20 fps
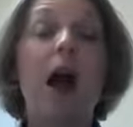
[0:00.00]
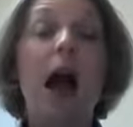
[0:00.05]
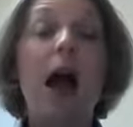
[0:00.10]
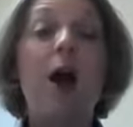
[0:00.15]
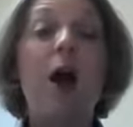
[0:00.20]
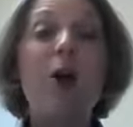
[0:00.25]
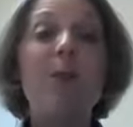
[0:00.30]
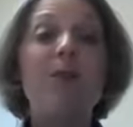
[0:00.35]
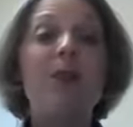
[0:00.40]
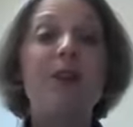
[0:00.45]
I
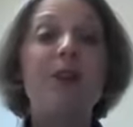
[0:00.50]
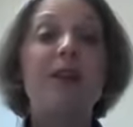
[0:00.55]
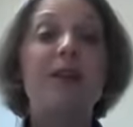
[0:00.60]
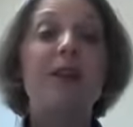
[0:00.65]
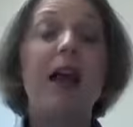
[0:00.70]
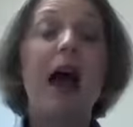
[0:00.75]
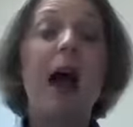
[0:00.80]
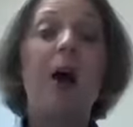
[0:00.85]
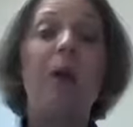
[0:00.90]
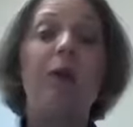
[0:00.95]
hope this
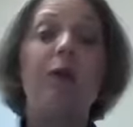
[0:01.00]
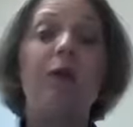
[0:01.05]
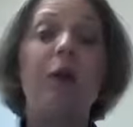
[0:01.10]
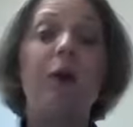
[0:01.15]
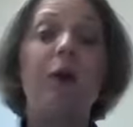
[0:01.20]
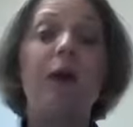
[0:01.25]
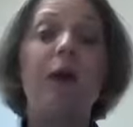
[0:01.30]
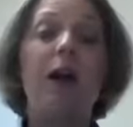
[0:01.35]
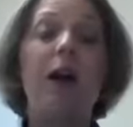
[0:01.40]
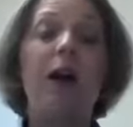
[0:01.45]
is
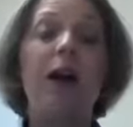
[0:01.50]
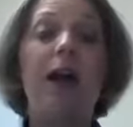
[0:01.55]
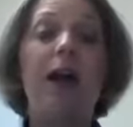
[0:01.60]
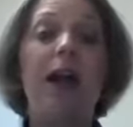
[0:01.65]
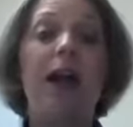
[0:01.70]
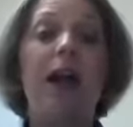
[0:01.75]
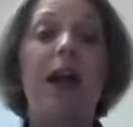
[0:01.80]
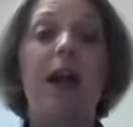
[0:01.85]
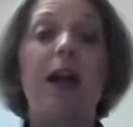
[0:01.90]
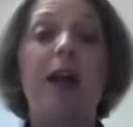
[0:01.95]
helpful
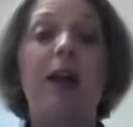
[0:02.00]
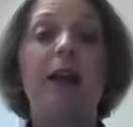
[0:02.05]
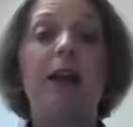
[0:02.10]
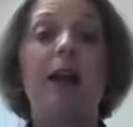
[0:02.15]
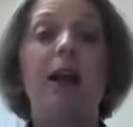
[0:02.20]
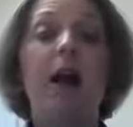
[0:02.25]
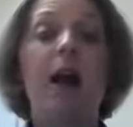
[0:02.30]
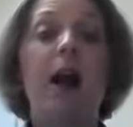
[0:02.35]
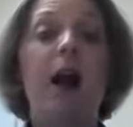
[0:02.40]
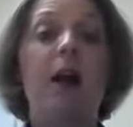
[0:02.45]

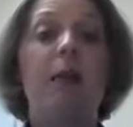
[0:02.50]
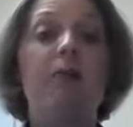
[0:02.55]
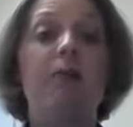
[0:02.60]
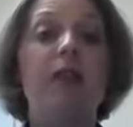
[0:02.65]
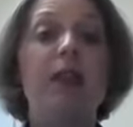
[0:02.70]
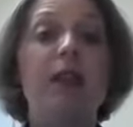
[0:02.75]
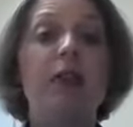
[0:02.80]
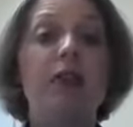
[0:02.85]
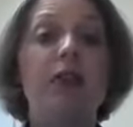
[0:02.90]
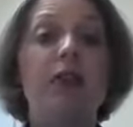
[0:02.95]
in
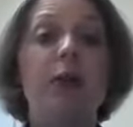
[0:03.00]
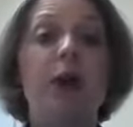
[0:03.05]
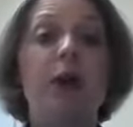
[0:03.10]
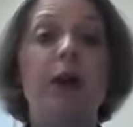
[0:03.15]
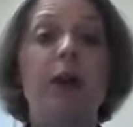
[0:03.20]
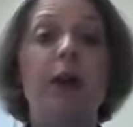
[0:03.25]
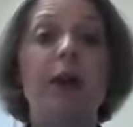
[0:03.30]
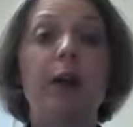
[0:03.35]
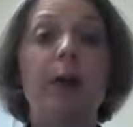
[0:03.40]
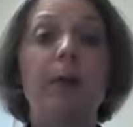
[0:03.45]
teaching you a
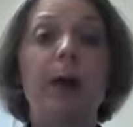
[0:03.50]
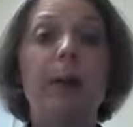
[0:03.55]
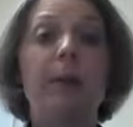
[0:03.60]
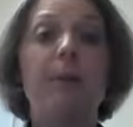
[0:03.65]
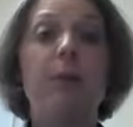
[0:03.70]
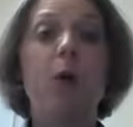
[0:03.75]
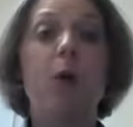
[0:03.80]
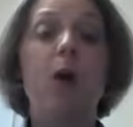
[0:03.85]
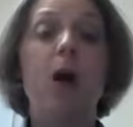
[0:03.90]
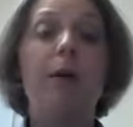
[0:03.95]
little
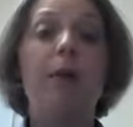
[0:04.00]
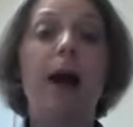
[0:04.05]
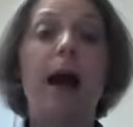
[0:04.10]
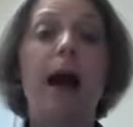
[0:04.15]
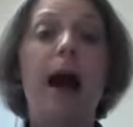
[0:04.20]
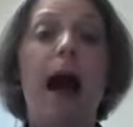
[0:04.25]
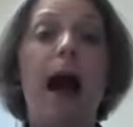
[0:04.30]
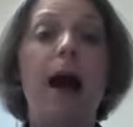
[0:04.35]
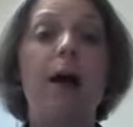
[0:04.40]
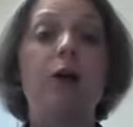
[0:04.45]
bit more
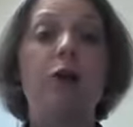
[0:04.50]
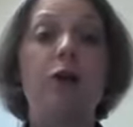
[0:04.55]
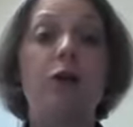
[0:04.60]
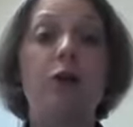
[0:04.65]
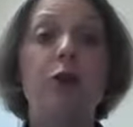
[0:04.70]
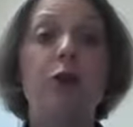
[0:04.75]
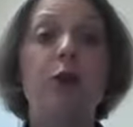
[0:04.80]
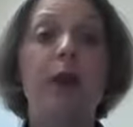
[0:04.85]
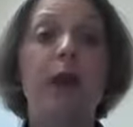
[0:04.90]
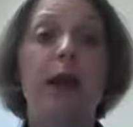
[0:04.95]
about how
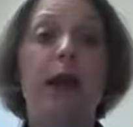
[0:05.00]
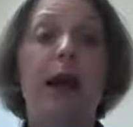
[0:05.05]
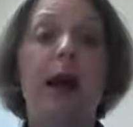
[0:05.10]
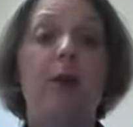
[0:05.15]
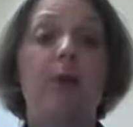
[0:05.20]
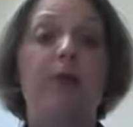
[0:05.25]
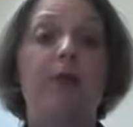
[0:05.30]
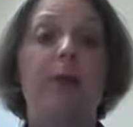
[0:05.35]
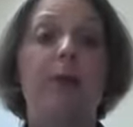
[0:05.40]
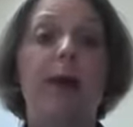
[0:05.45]
you can
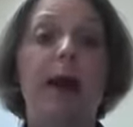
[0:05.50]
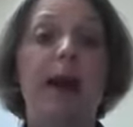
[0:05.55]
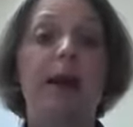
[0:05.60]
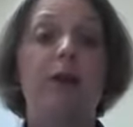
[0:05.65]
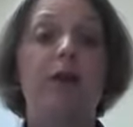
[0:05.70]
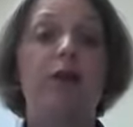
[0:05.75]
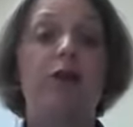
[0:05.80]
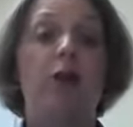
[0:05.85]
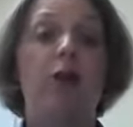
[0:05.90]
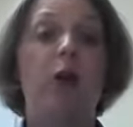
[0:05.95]
help to
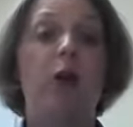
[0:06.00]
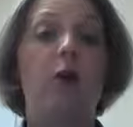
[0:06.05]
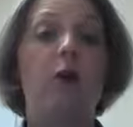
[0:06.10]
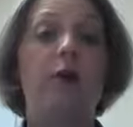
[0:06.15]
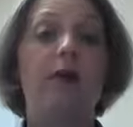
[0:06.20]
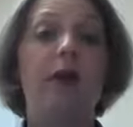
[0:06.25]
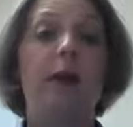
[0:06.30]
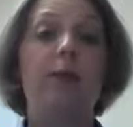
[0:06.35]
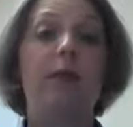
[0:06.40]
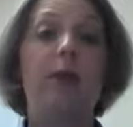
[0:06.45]
manage your
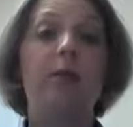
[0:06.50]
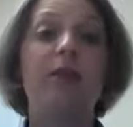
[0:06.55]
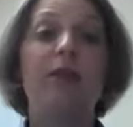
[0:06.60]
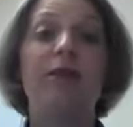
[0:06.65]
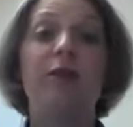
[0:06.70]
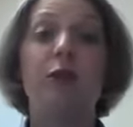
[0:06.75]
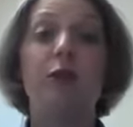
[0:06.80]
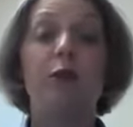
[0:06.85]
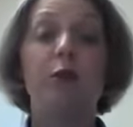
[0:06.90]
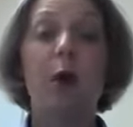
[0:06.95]
own symptoms
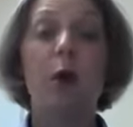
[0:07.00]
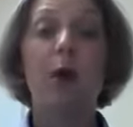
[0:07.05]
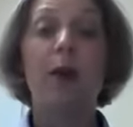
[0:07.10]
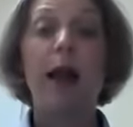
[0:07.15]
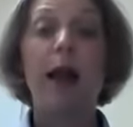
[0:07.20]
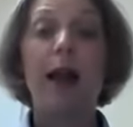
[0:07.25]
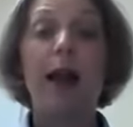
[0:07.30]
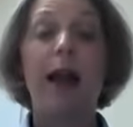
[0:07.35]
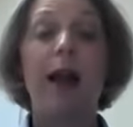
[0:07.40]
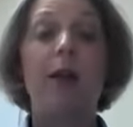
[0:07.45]
if you roll
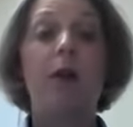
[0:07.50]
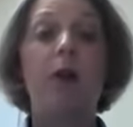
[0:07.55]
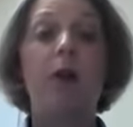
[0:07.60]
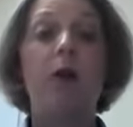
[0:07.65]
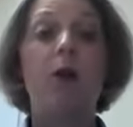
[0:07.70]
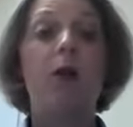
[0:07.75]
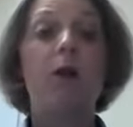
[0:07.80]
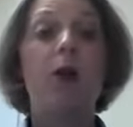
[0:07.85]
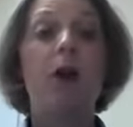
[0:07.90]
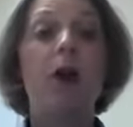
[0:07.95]
that
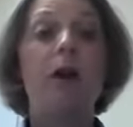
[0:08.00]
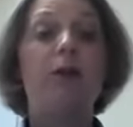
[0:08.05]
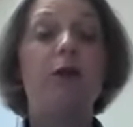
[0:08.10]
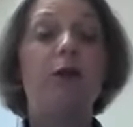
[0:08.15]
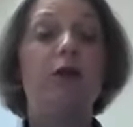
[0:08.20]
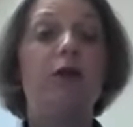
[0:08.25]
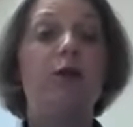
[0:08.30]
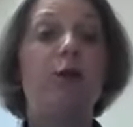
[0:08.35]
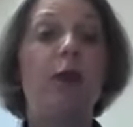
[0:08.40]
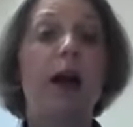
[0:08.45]
ankle,
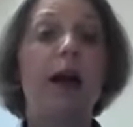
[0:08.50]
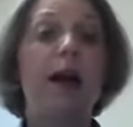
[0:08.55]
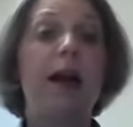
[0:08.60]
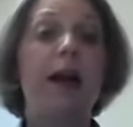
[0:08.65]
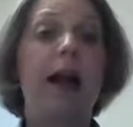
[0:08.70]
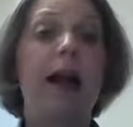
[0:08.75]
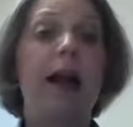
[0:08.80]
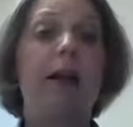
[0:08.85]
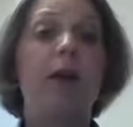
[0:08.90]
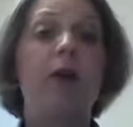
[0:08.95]
you sprain
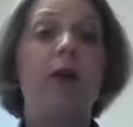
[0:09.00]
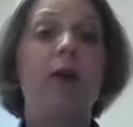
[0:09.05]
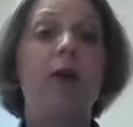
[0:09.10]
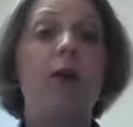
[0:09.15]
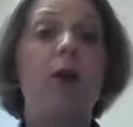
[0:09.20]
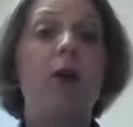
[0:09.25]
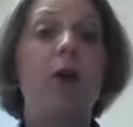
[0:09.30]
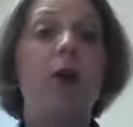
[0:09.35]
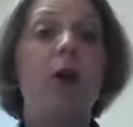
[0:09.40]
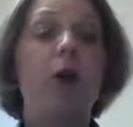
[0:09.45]
an
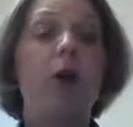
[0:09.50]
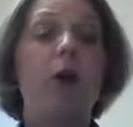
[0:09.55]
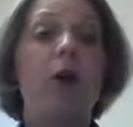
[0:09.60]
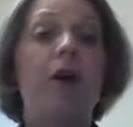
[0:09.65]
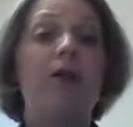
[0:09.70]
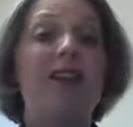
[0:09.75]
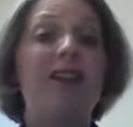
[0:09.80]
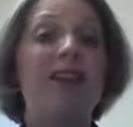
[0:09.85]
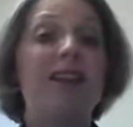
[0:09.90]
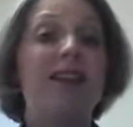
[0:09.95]
ankle,
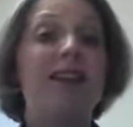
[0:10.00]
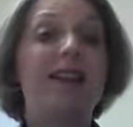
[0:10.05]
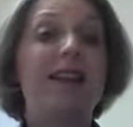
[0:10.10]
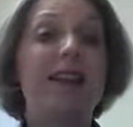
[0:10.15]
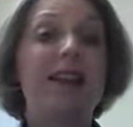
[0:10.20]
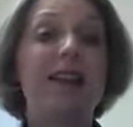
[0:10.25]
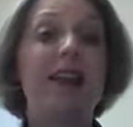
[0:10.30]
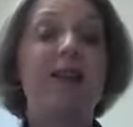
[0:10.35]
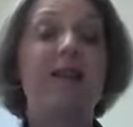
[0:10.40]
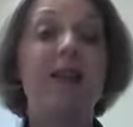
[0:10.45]
or if it's a
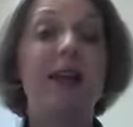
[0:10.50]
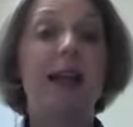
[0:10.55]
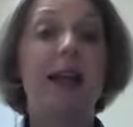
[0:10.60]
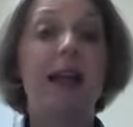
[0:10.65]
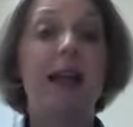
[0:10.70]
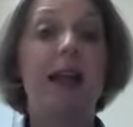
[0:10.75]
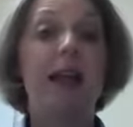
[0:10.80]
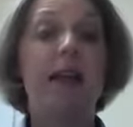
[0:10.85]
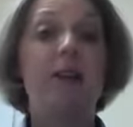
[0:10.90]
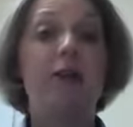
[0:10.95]

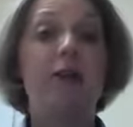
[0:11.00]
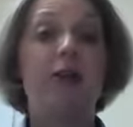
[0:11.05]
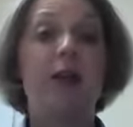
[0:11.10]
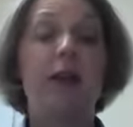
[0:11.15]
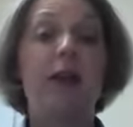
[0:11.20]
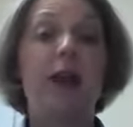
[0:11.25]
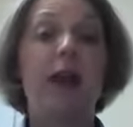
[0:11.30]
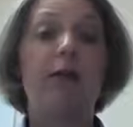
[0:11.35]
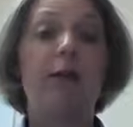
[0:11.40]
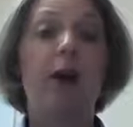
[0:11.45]
significant
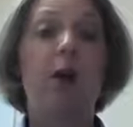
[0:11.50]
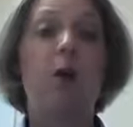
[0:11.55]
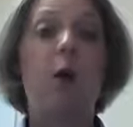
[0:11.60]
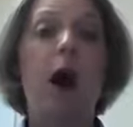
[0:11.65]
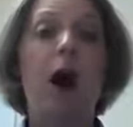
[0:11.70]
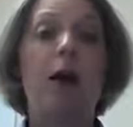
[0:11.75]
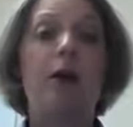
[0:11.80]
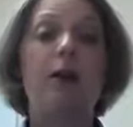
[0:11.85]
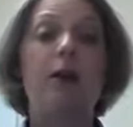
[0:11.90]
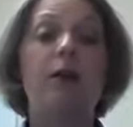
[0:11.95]
injury that
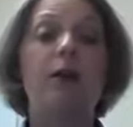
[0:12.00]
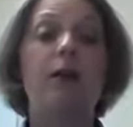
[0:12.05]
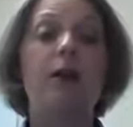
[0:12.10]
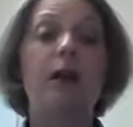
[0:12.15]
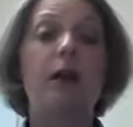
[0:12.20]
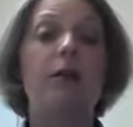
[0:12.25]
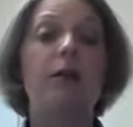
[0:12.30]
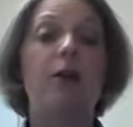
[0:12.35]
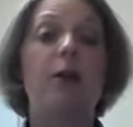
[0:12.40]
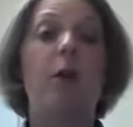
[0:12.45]
requires
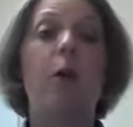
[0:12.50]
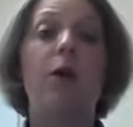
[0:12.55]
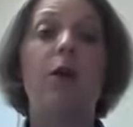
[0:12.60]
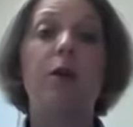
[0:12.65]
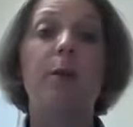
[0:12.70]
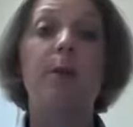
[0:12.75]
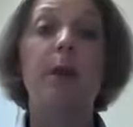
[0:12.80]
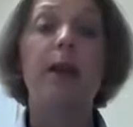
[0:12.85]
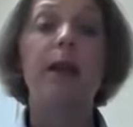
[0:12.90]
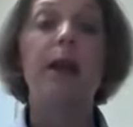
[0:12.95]
either an
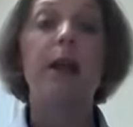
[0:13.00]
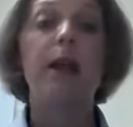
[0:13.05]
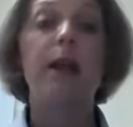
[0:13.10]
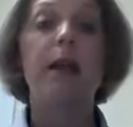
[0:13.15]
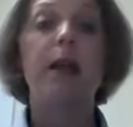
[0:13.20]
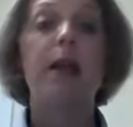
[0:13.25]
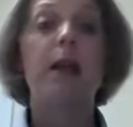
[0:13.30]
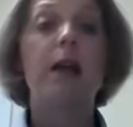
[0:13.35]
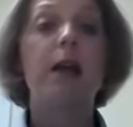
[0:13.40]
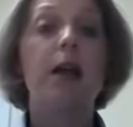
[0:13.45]

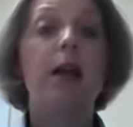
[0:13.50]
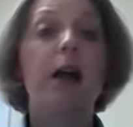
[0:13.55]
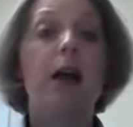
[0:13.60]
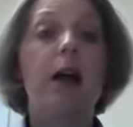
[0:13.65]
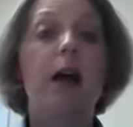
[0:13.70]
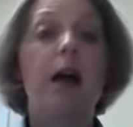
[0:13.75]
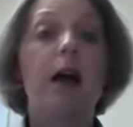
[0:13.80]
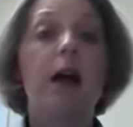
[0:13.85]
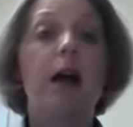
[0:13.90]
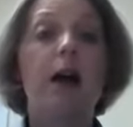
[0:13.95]
orthopedic
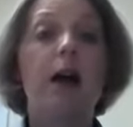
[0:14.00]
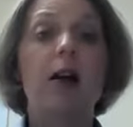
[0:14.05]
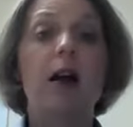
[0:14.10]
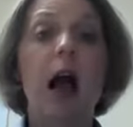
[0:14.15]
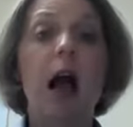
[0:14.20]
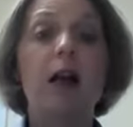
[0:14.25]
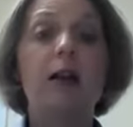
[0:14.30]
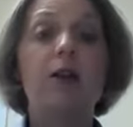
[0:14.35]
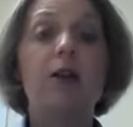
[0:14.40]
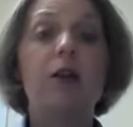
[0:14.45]

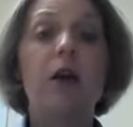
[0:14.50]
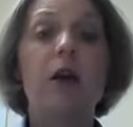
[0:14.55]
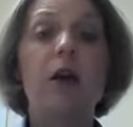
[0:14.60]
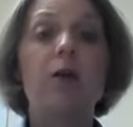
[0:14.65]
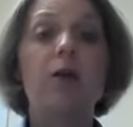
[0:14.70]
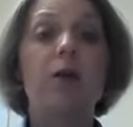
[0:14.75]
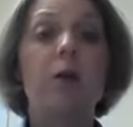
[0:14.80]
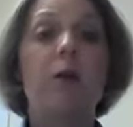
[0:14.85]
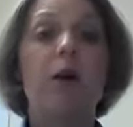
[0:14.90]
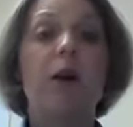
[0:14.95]

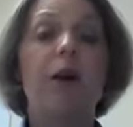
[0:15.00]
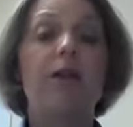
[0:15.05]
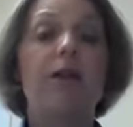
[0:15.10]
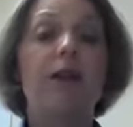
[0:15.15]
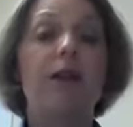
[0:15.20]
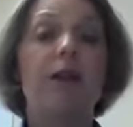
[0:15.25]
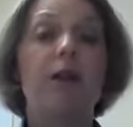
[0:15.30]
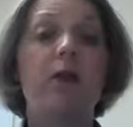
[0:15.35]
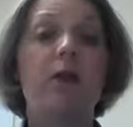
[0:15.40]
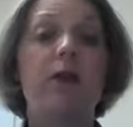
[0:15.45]
consult or a
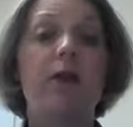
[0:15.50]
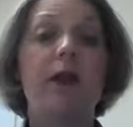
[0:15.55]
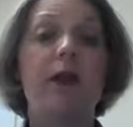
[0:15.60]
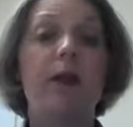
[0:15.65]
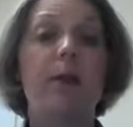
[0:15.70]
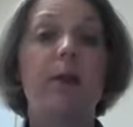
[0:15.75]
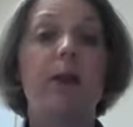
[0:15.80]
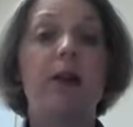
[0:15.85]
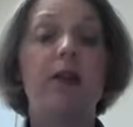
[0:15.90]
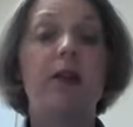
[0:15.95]
physical
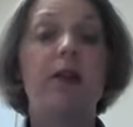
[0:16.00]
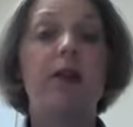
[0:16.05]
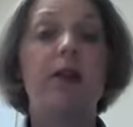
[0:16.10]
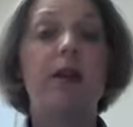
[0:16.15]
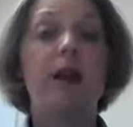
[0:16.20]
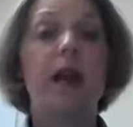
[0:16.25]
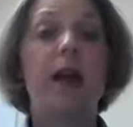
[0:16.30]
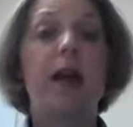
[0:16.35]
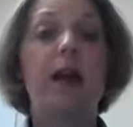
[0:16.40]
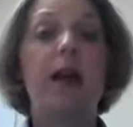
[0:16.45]
therapist
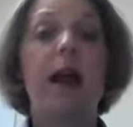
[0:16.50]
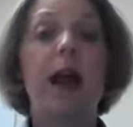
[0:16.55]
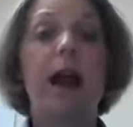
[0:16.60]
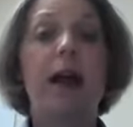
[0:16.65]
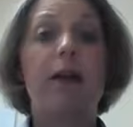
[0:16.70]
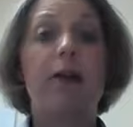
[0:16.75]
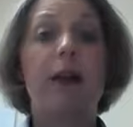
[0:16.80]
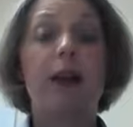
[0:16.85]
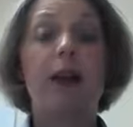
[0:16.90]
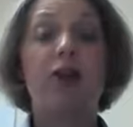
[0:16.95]
and
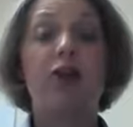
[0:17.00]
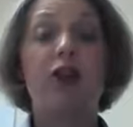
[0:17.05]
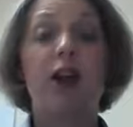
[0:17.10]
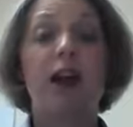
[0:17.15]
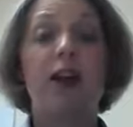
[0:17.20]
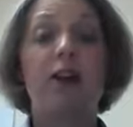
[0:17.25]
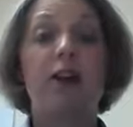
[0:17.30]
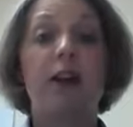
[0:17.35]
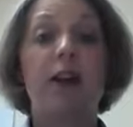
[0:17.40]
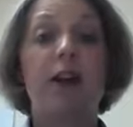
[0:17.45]
athletic
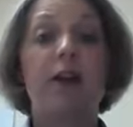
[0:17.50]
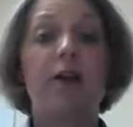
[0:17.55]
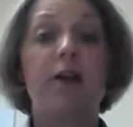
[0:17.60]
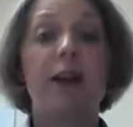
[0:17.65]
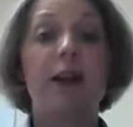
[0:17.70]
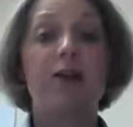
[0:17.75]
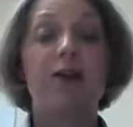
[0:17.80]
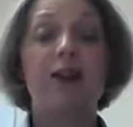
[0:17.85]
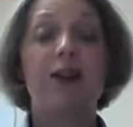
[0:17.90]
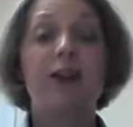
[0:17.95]
trainer
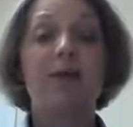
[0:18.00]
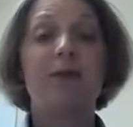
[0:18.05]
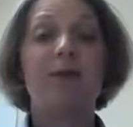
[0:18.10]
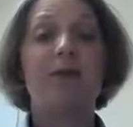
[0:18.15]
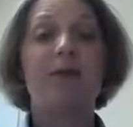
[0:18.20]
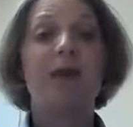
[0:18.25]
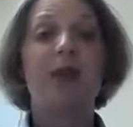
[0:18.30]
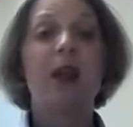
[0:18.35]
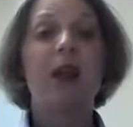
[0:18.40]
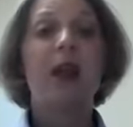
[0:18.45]

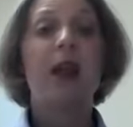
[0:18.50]
intervention.